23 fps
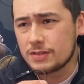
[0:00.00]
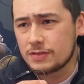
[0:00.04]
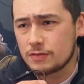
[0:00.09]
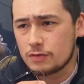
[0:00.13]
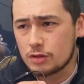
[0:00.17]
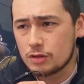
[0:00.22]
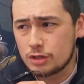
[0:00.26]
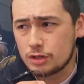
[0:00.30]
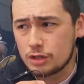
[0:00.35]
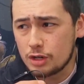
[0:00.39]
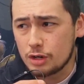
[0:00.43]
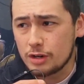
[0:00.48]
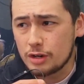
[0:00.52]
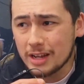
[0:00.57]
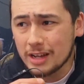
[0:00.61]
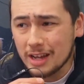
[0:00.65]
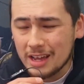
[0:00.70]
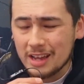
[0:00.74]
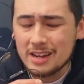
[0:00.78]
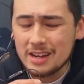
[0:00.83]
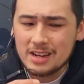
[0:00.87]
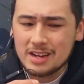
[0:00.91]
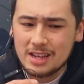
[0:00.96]
for tuning
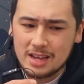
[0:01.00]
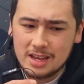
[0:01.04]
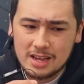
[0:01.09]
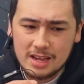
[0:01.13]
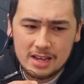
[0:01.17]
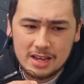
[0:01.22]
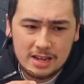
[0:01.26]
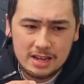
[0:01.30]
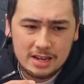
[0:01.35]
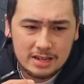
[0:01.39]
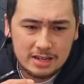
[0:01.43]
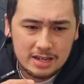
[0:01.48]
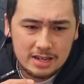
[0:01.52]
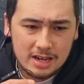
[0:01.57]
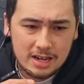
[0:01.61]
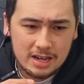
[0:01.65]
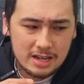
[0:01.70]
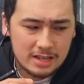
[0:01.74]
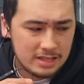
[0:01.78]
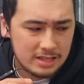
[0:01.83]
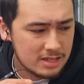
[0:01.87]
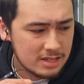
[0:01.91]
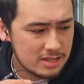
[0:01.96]
in, and
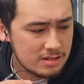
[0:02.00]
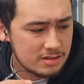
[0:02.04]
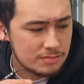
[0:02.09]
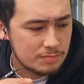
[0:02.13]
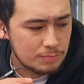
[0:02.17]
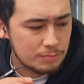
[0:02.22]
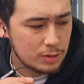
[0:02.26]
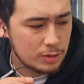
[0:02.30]
yeah,